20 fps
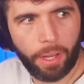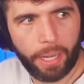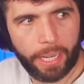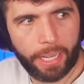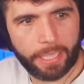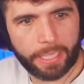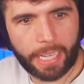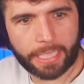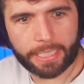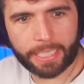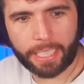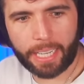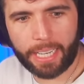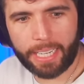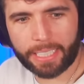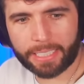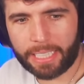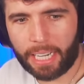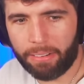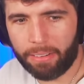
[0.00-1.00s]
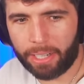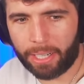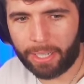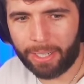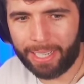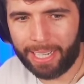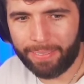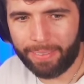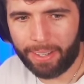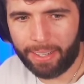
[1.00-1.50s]
In its current
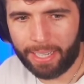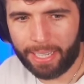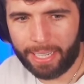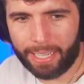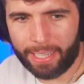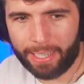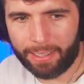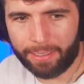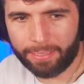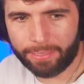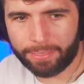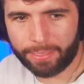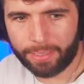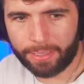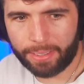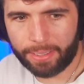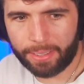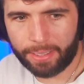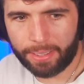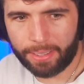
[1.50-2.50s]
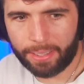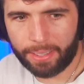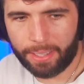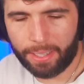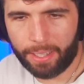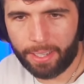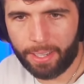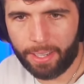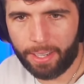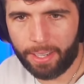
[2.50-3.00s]
climate, I have
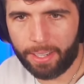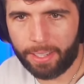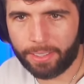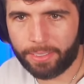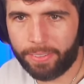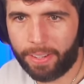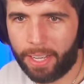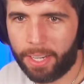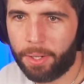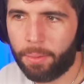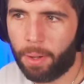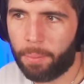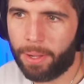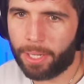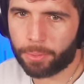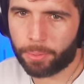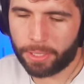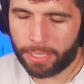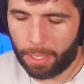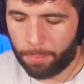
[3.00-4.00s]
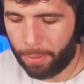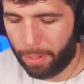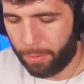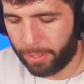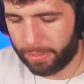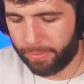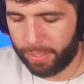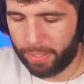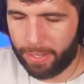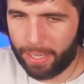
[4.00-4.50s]
you know what, I might
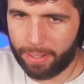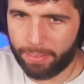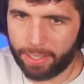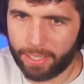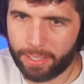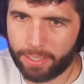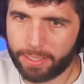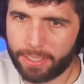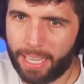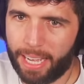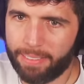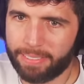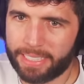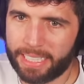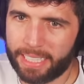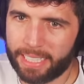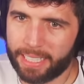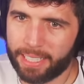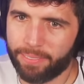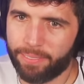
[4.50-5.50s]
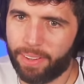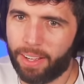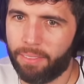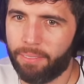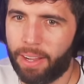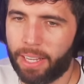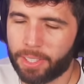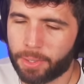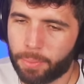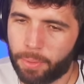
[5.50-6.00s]
watch a video of Harry because I have seen it, but I
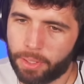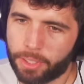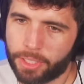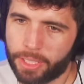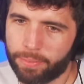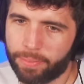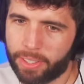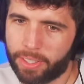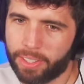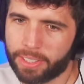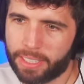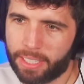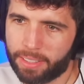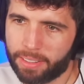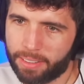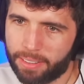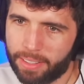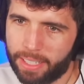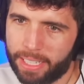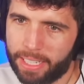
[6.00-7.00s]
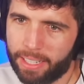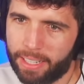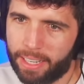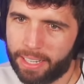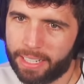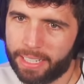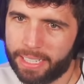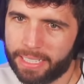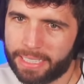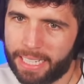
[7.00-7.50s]
might just watch it because I can
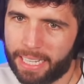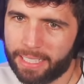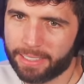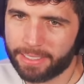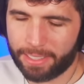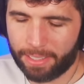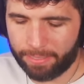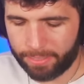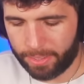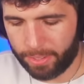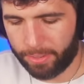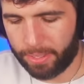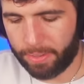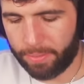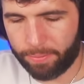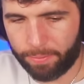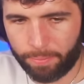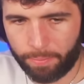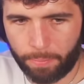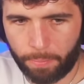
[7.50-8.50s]
at least add stuff to it.